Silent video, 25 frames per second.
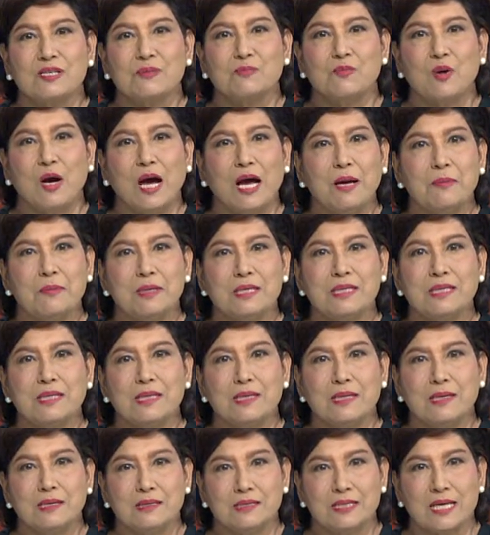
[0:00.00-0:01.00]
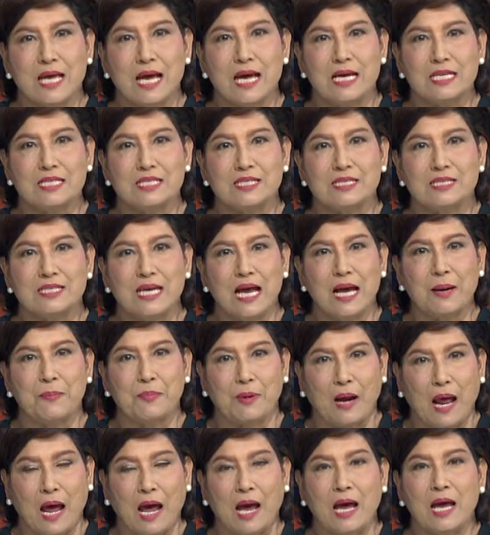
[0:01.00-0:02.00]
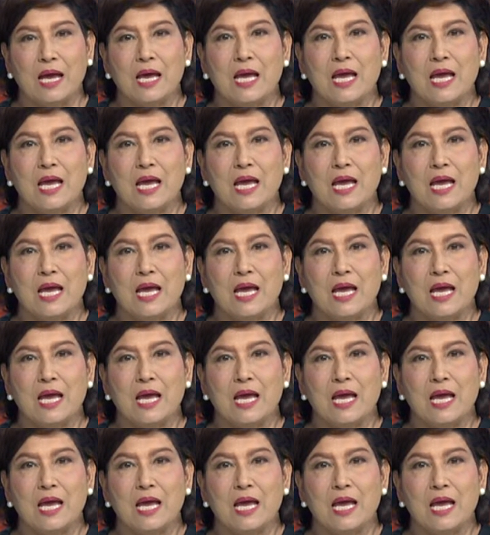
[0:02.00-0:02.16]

Mohammed Ilyas Yahprung.